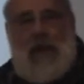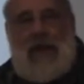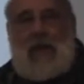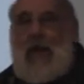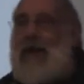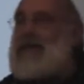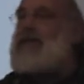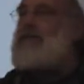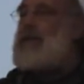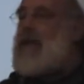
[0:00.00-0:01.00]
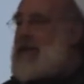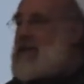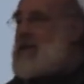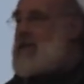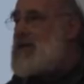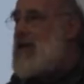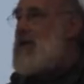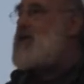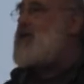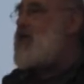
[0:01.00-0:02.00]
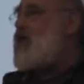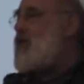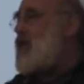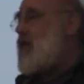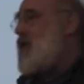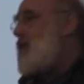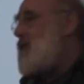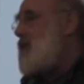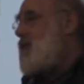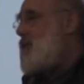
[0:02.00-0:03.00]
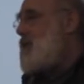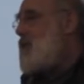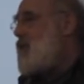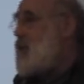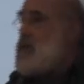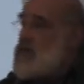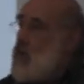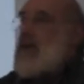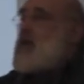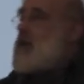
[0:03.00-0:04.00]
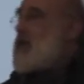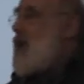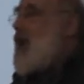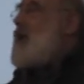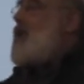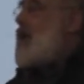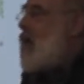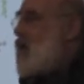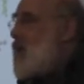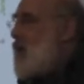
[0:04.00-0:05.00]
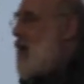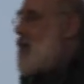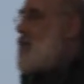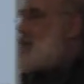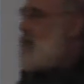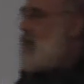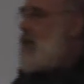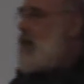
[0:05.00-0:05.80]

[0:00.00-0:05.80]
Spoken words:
really wants peace and security, which is what it's claiming all the time,